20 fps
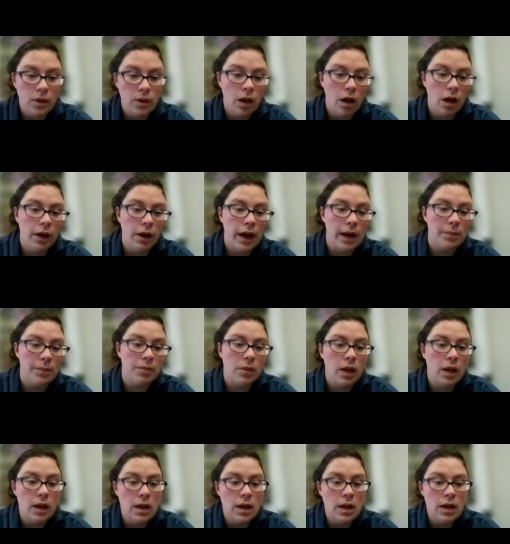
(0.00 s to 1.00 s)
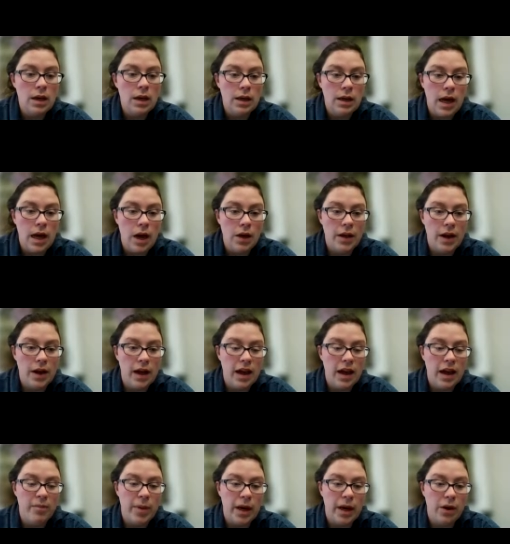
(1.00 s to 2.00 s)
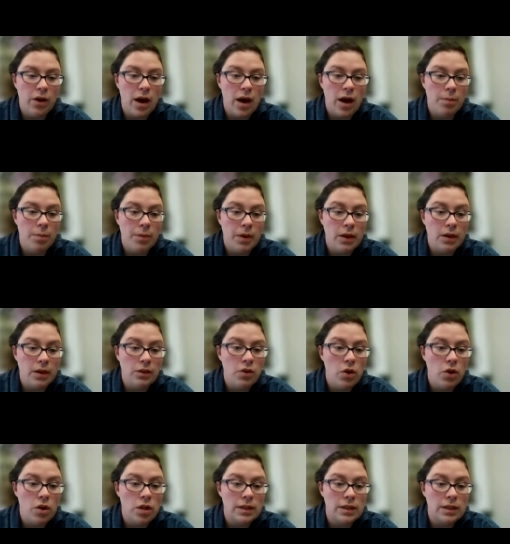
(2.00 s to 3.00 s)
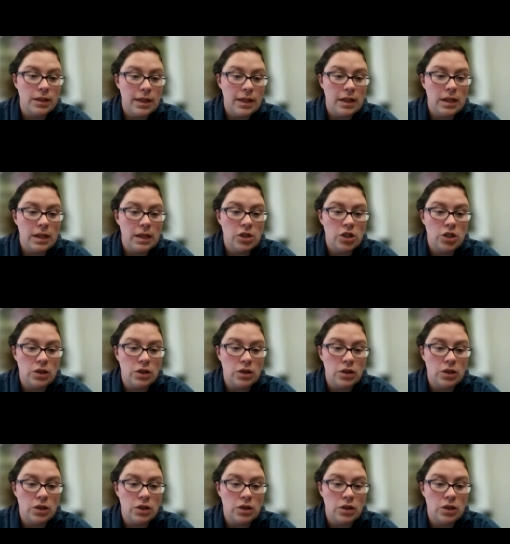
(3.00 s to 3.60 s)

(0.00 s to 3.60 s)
All right, now that I have my crop, yield goal, and tillage,